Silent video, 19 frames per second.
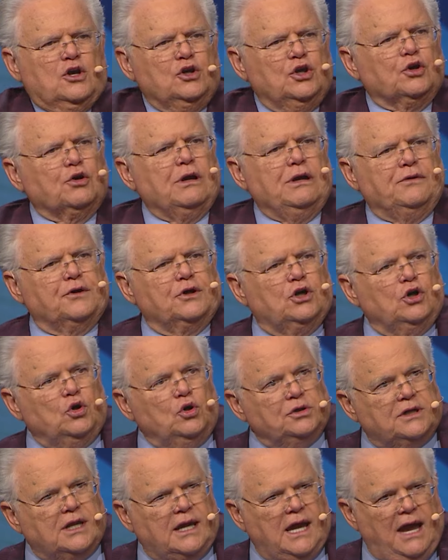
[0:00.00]
you're either
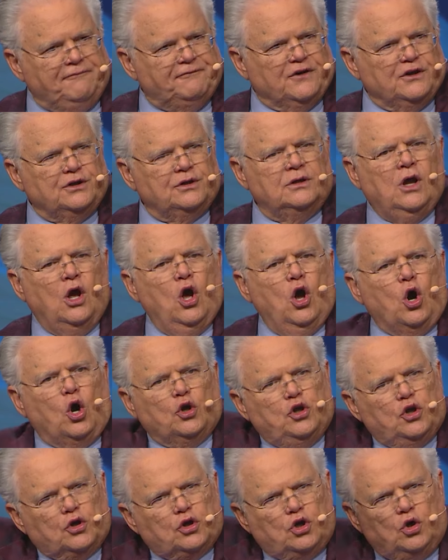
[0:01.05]
going to heaven or
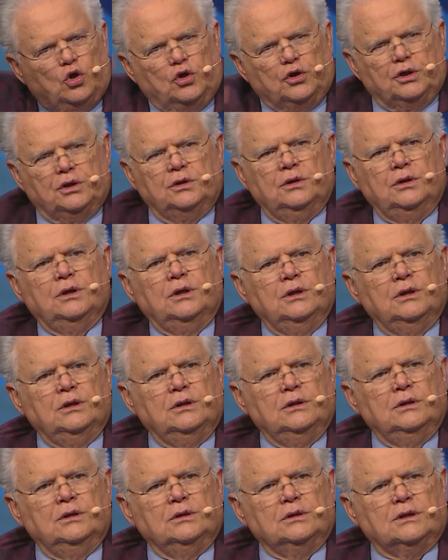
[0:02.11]
you're going
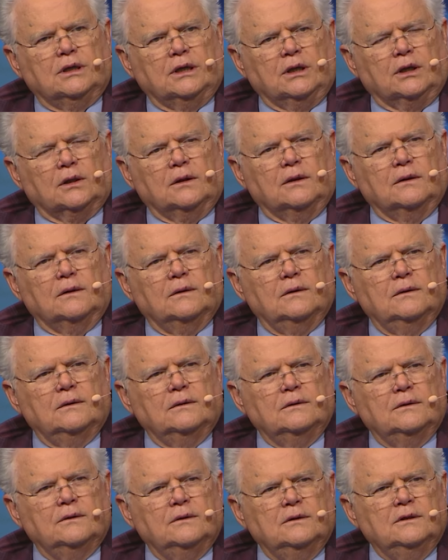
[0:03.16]
to hell.
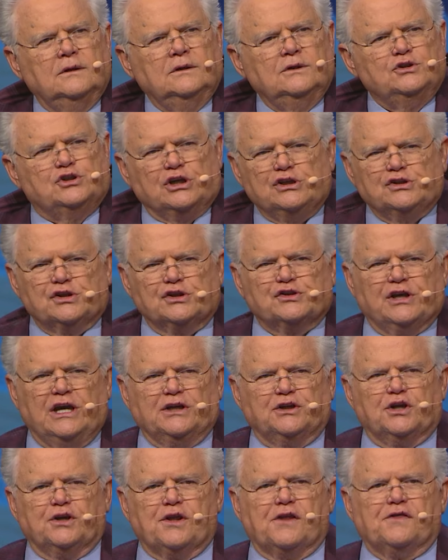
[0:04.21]
Jesus
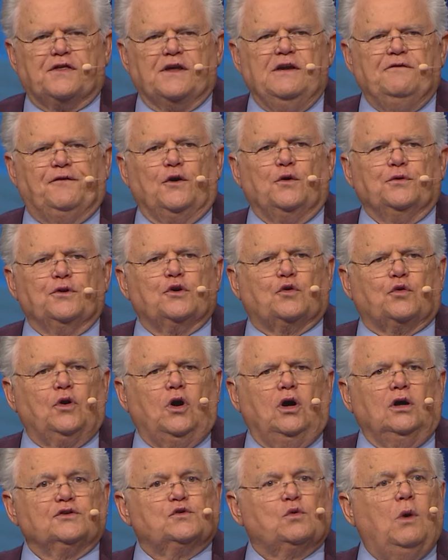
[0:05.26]
said to the thief on the
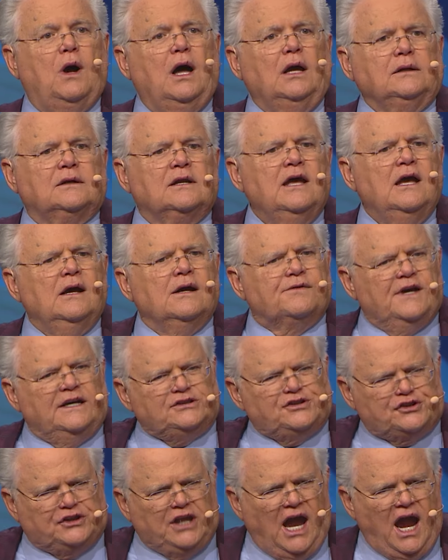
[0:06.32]
cross, What?
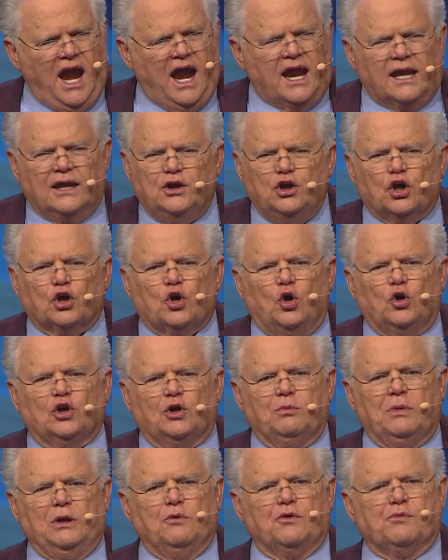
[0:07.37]
This day you're going
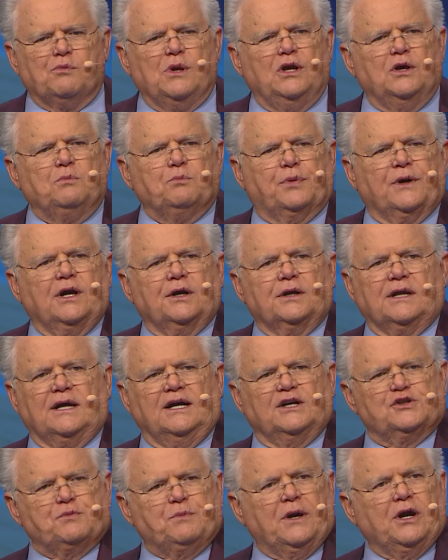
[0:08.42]
to be with me in
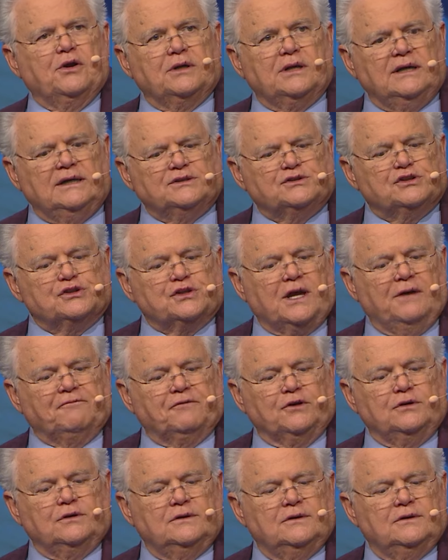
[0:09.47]
paradise. Paradise is heaven.